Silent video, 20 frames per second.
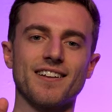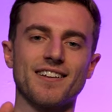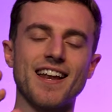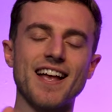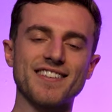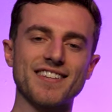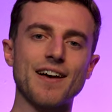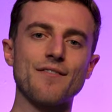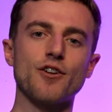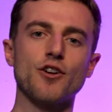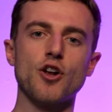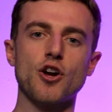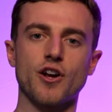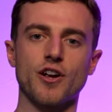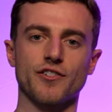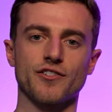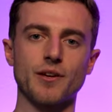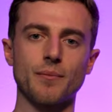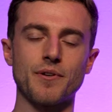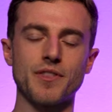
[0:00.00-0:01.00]
Let's have a look
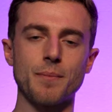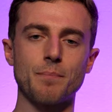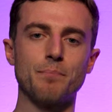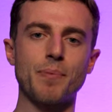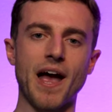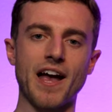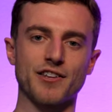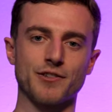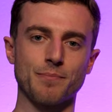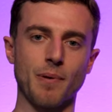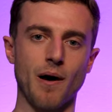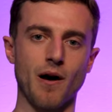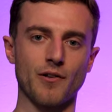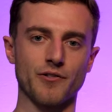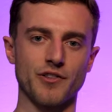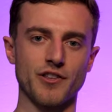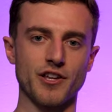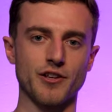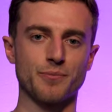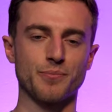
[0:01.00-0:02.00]
at some of the best
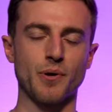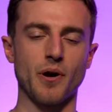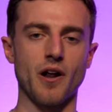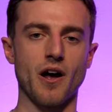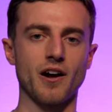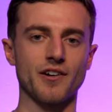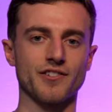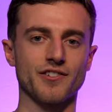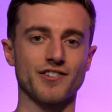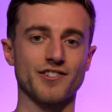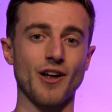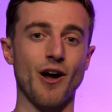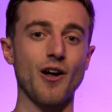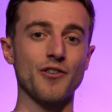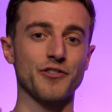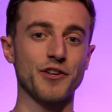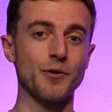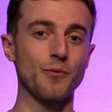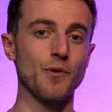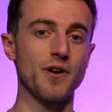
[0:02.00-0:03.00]
parts of this product,
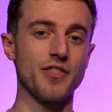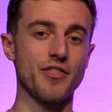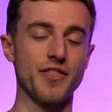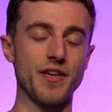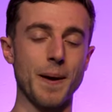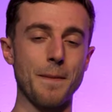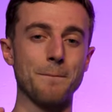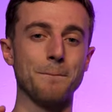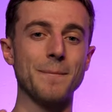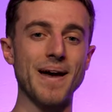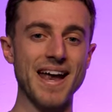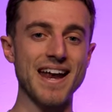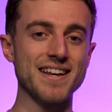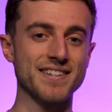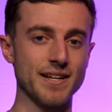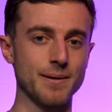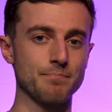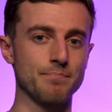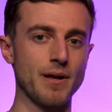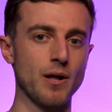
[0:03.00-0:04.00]
starting with the
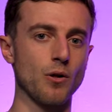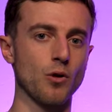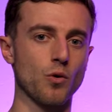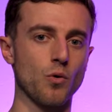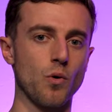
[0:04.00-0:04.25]
amazing build